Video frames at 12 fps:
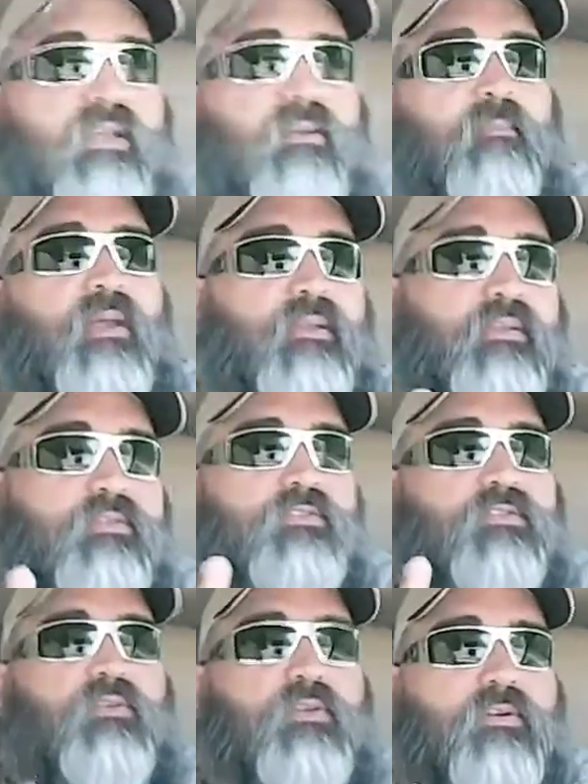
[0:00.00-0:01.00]
mileage,
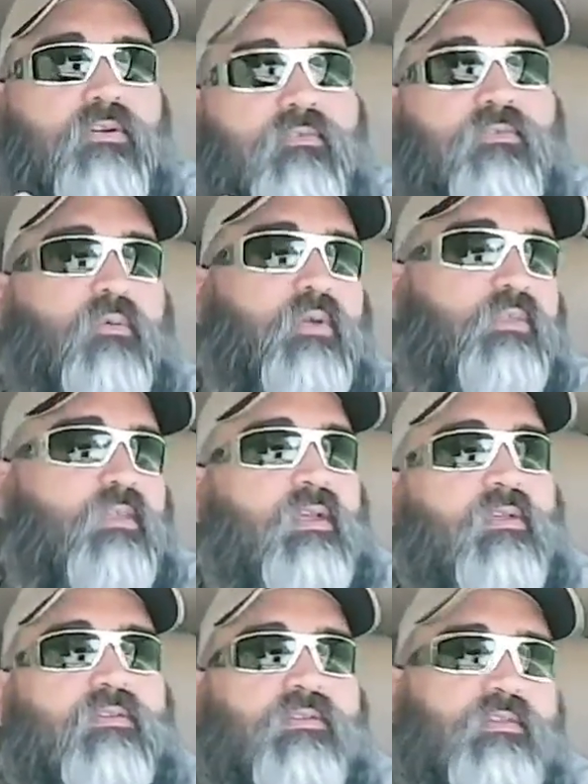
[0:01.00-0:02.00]

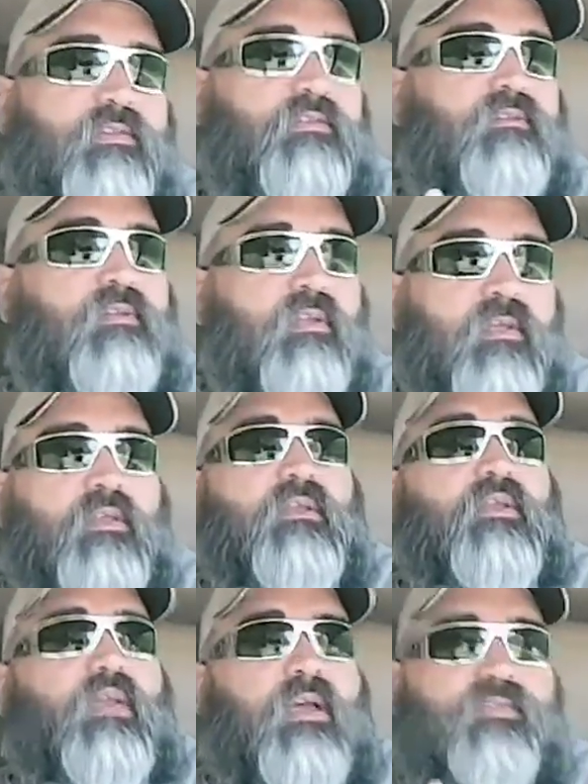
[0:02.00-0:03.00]
240,000,
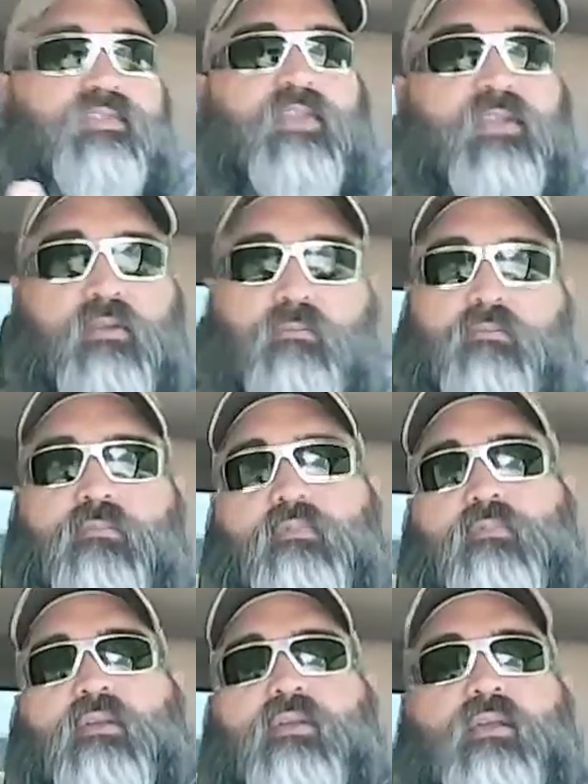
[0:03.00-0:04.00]
I've seen them.
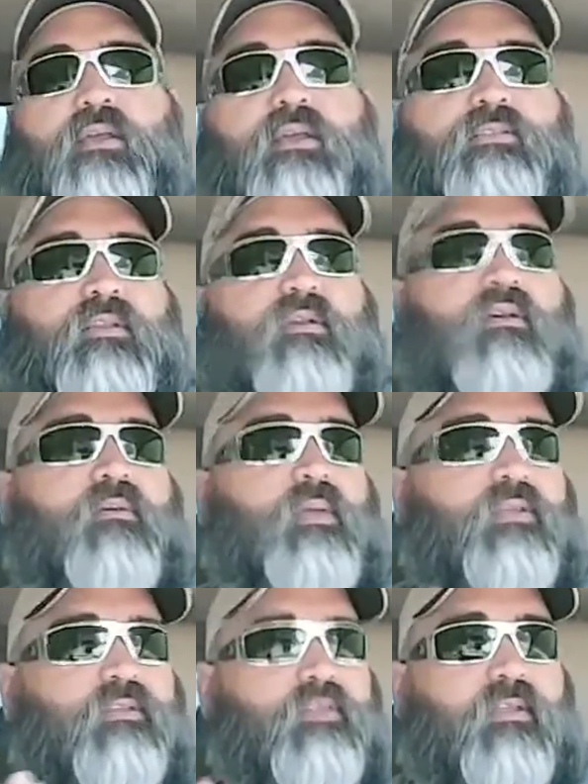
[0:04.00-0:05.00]
I saw them. I
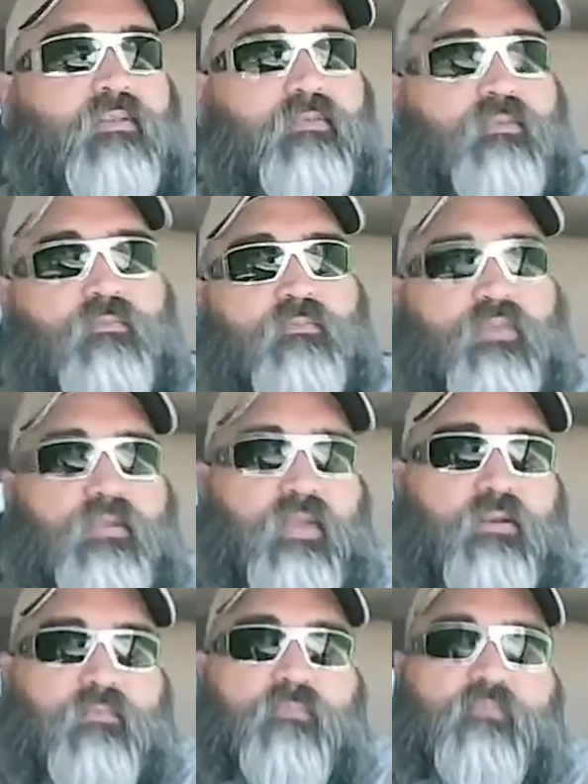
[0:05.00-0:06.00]
kind
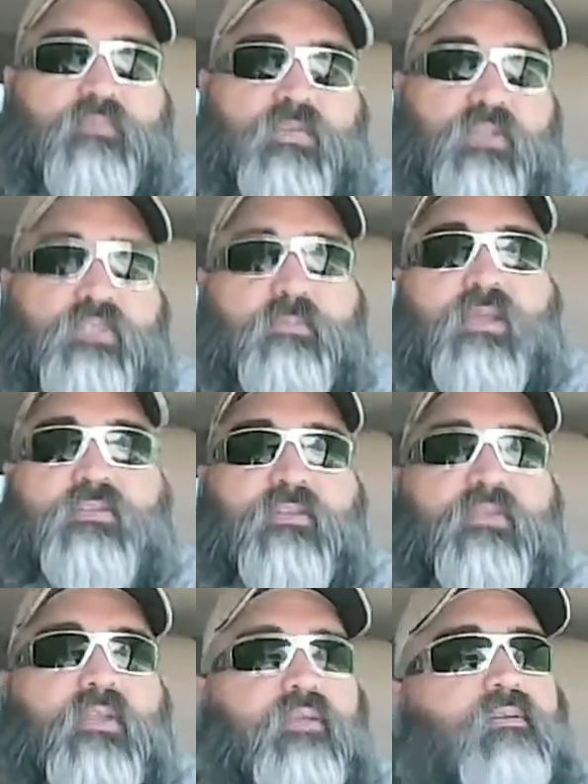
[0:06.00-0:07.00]
of touched base
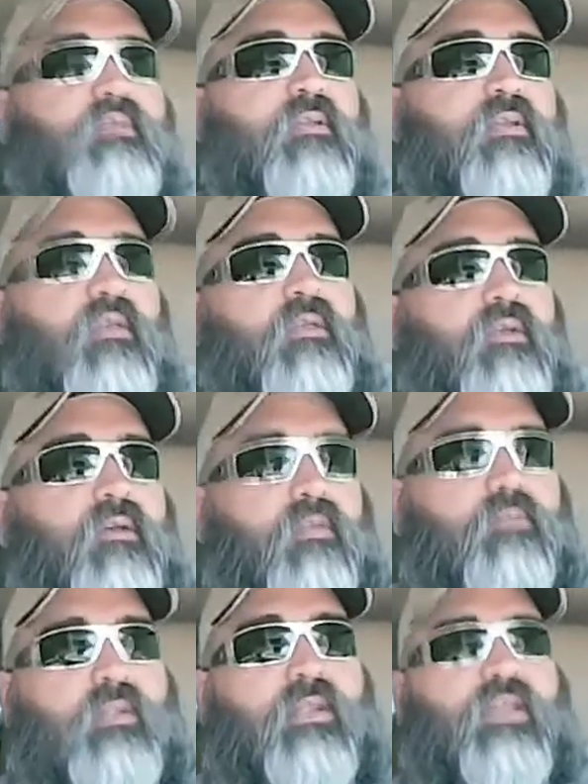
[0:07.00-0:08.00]
on that on
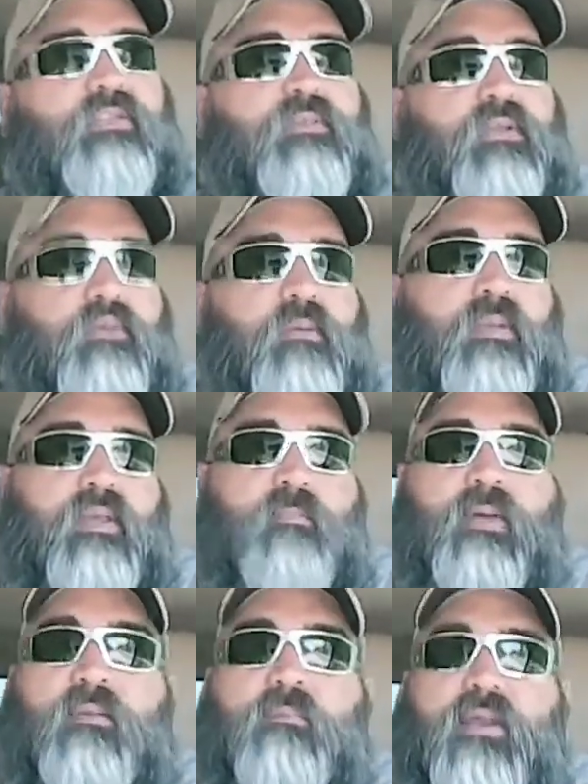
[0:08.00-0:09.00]
the last video I made
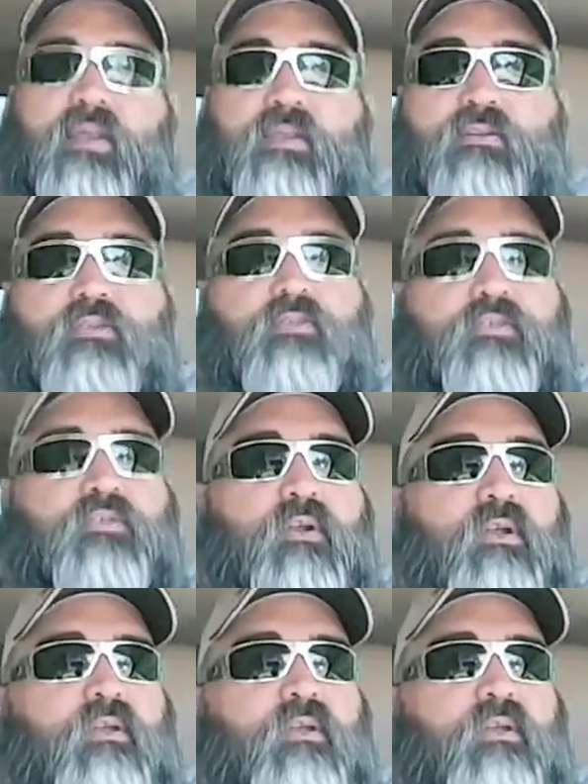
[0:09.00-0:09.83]
about buying a used truck.